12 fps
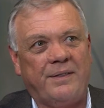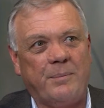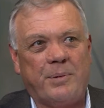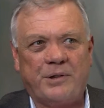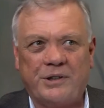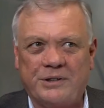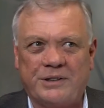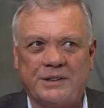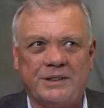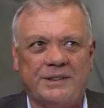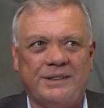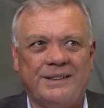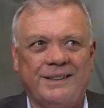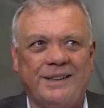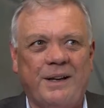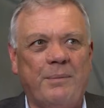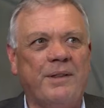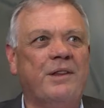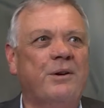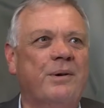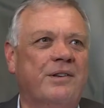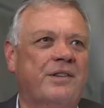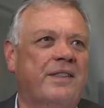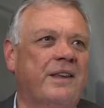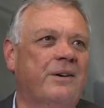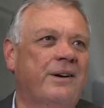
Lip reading: producers. I mean, the US are the